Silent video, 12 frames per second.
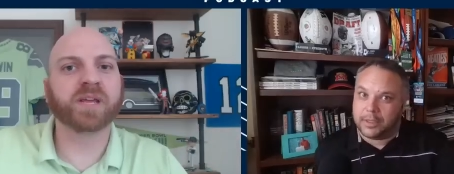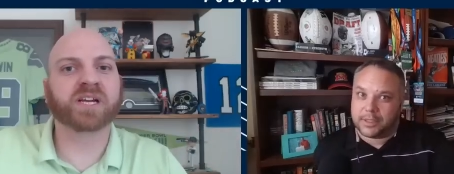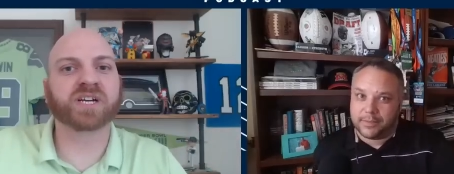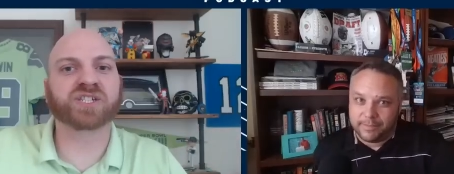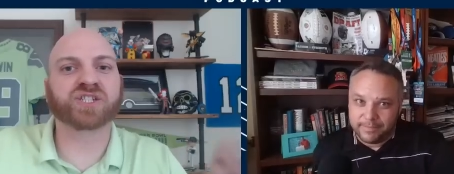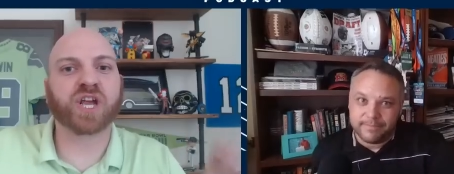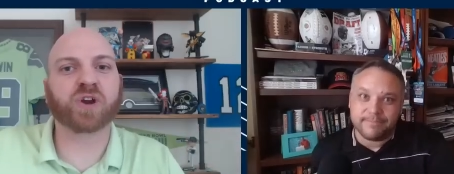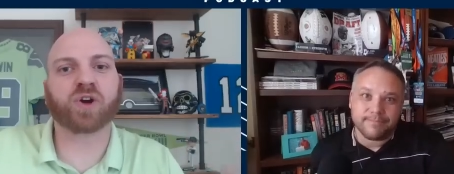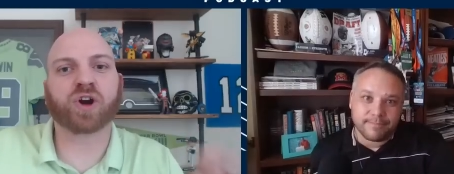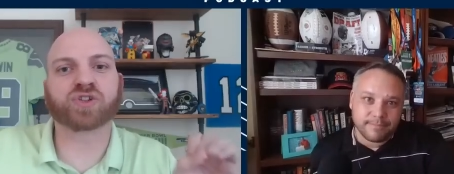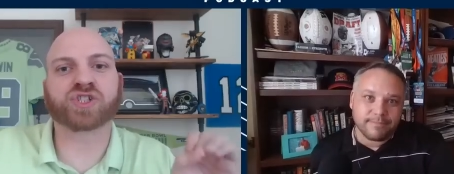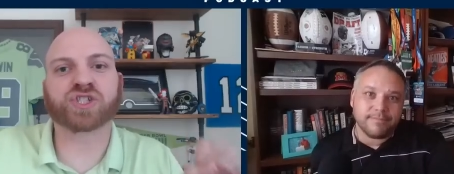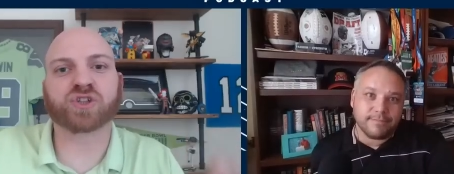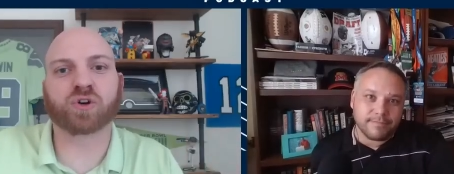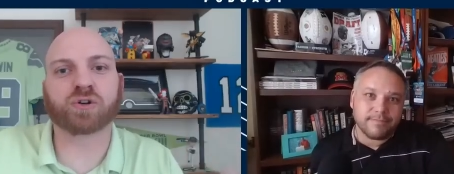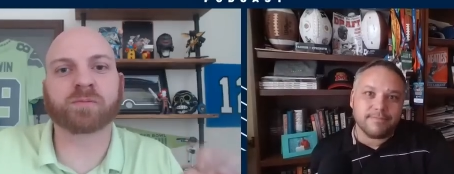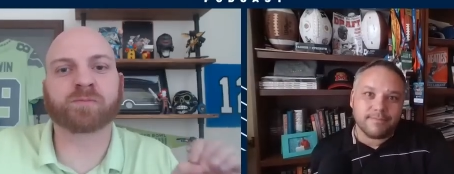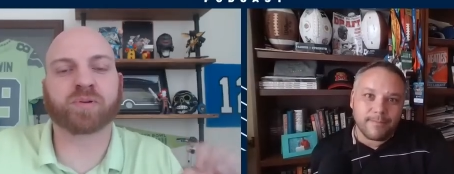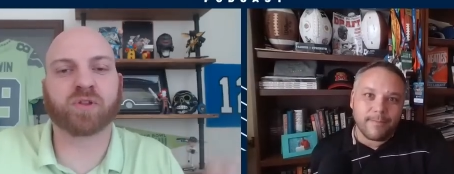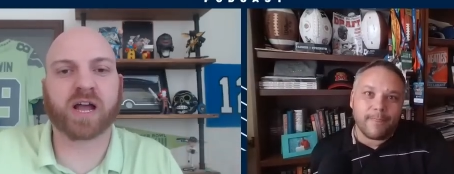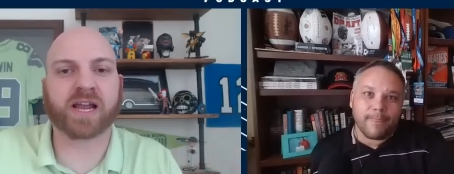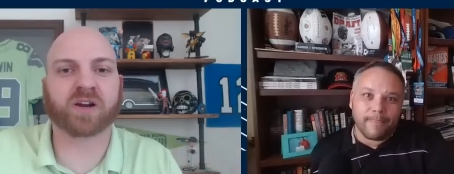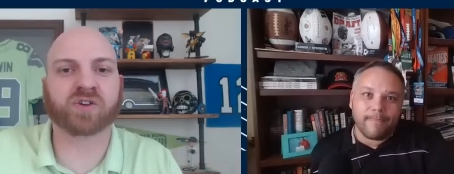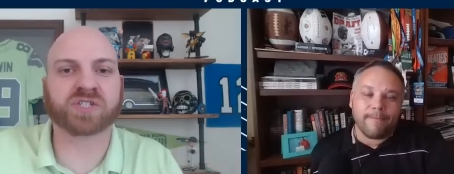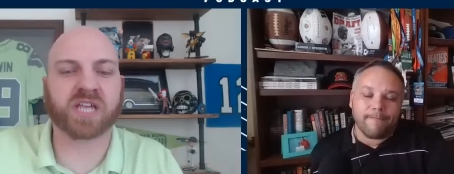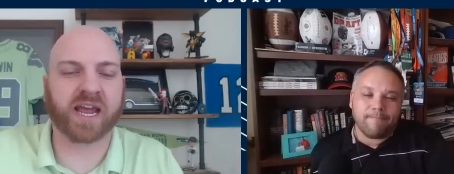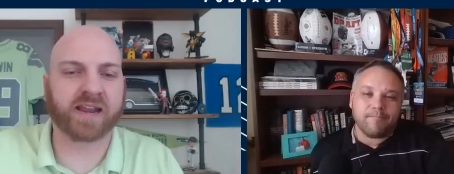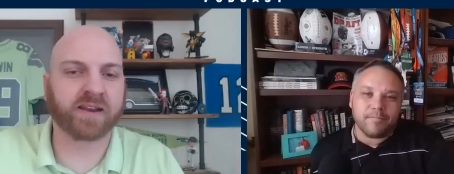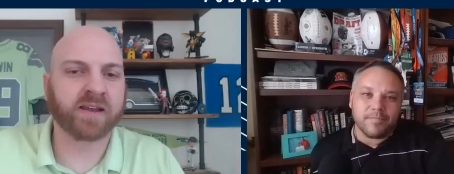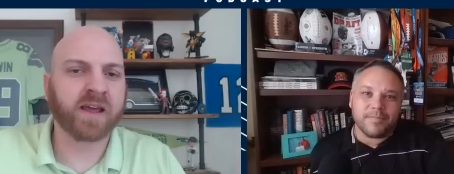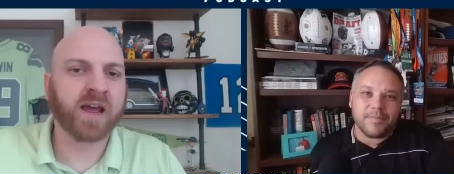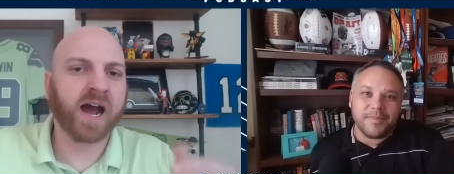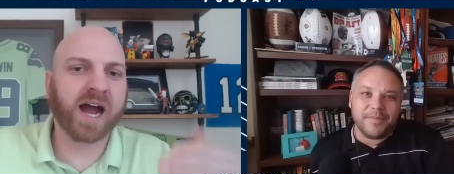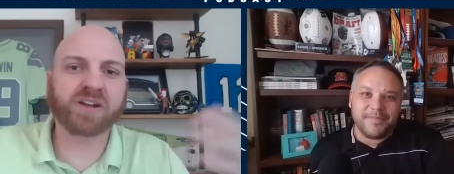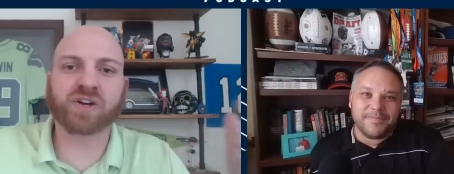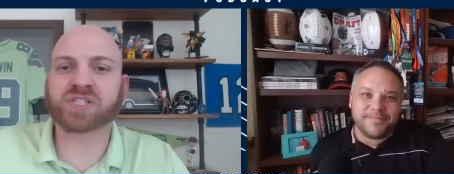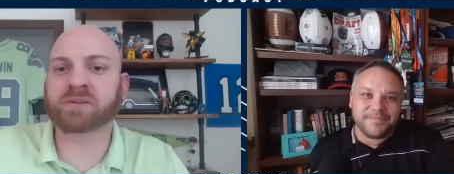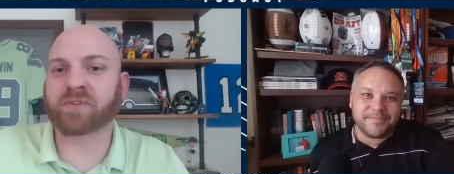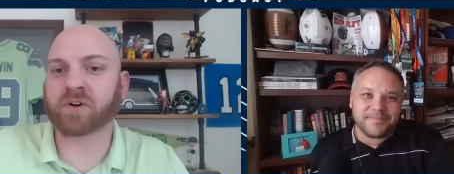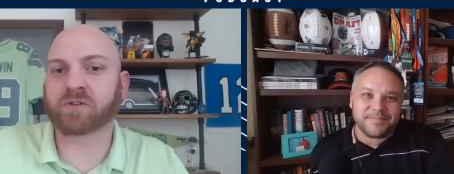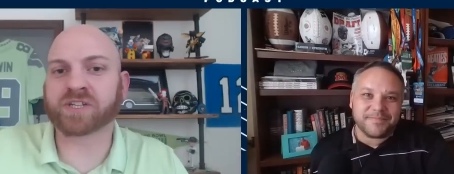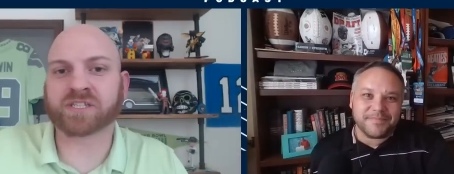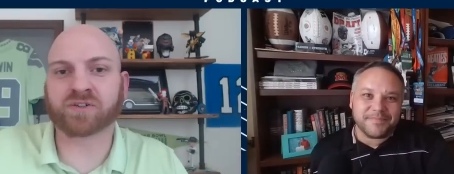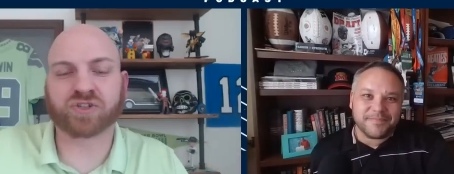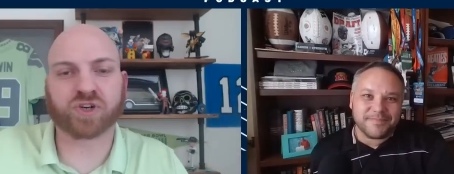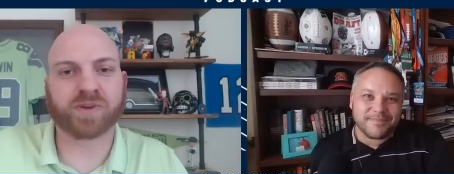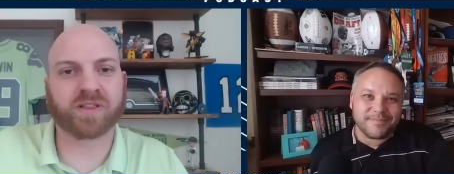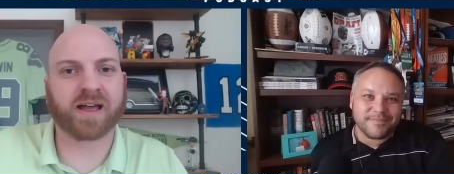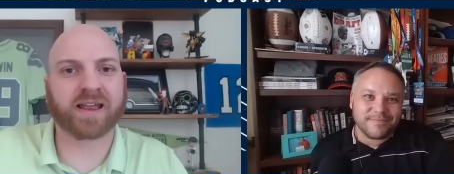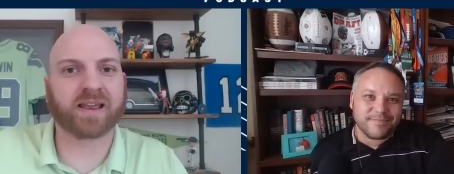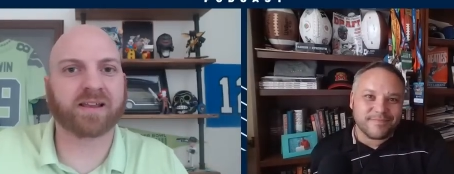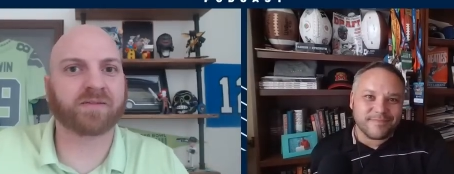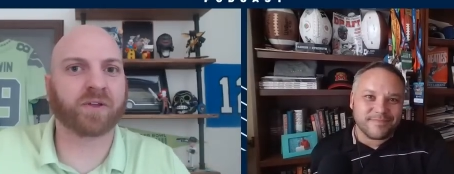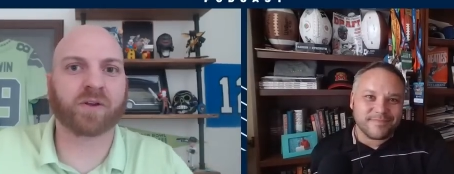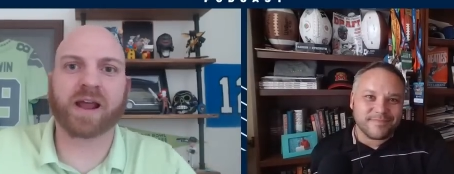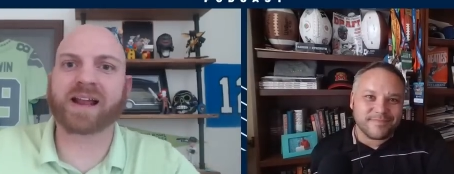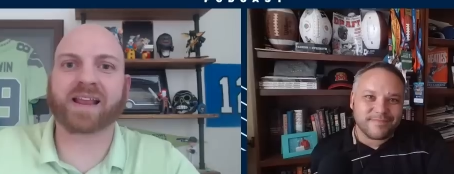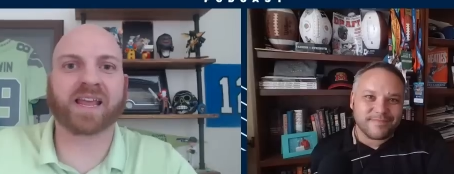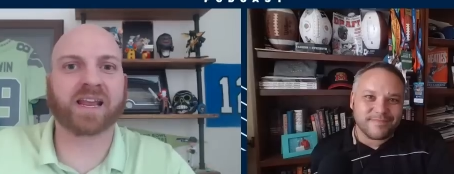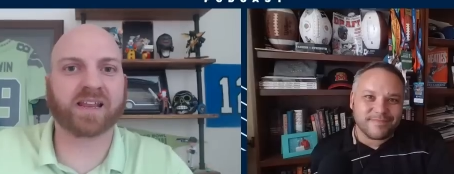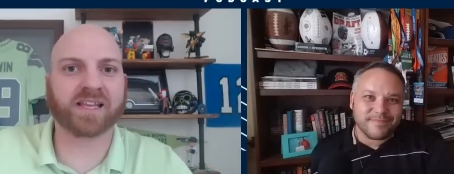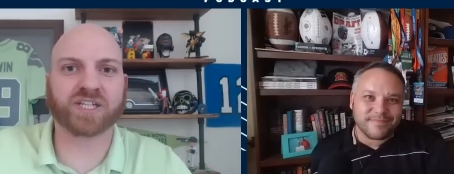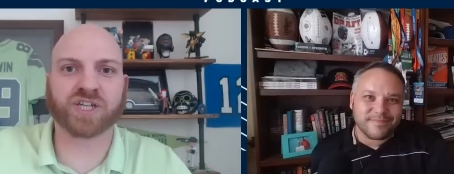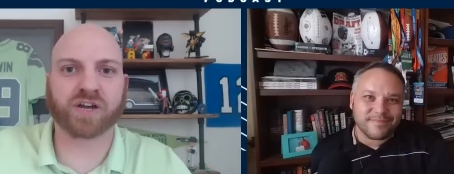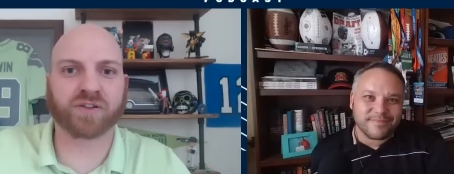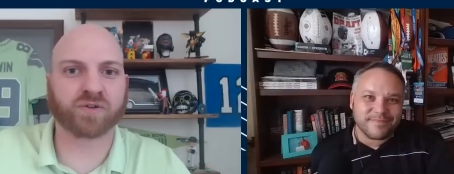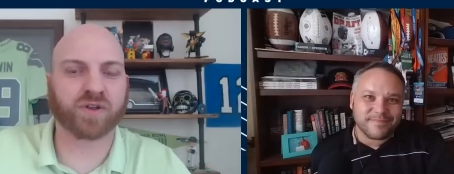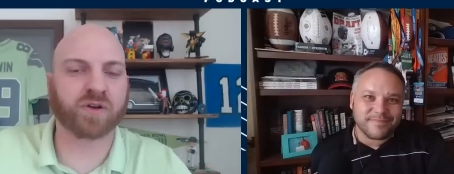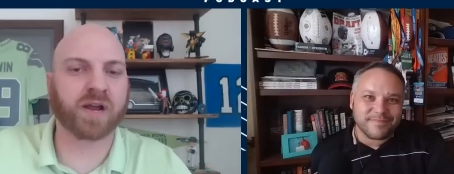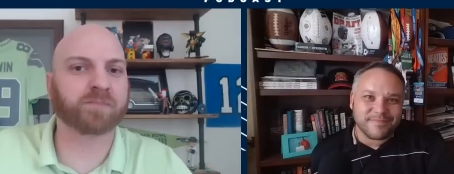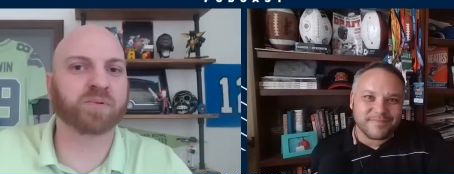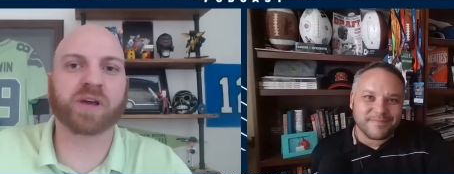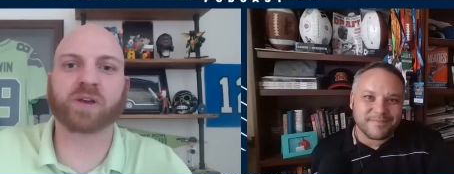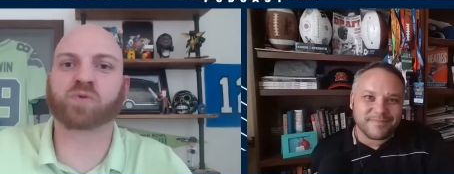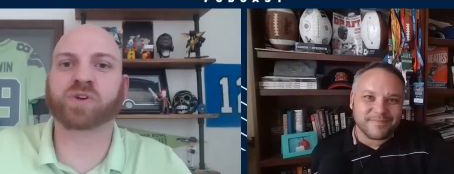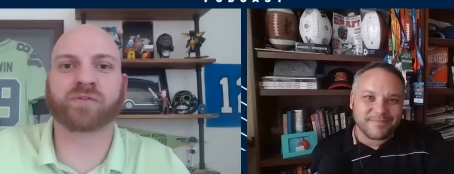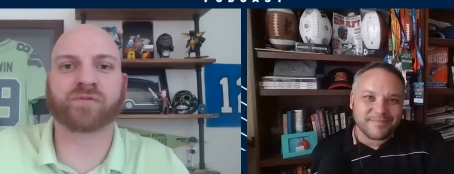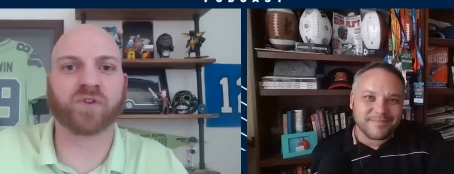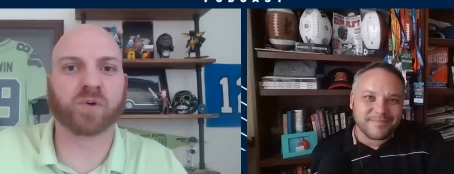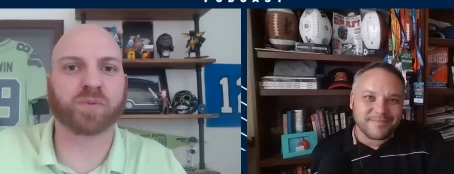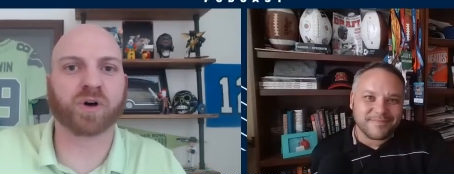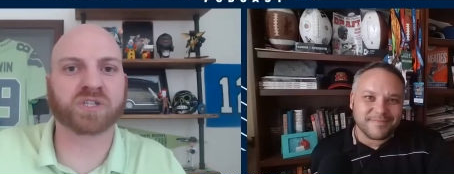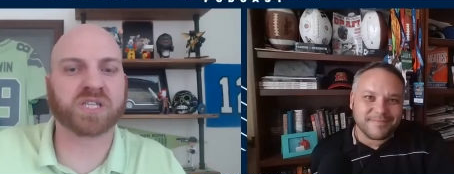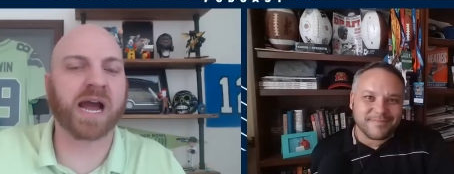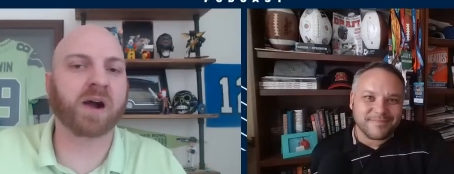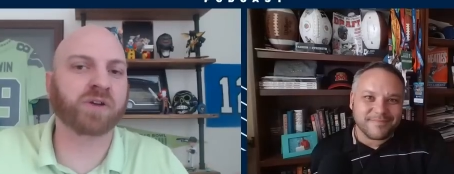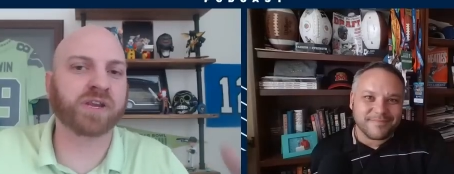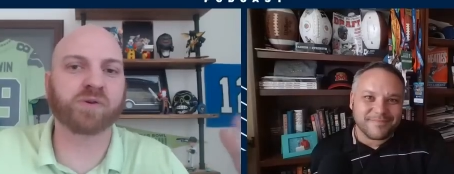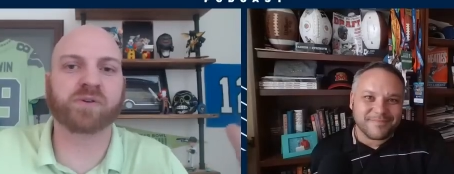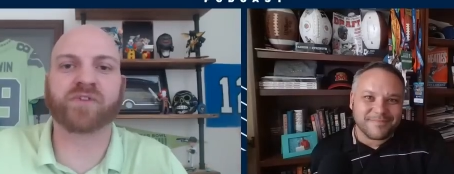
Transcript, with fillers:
Speaker 1: because there are certain players, and I know some of our listeners are going to be like, they're not hitting each other, they're not playing real football, so how can you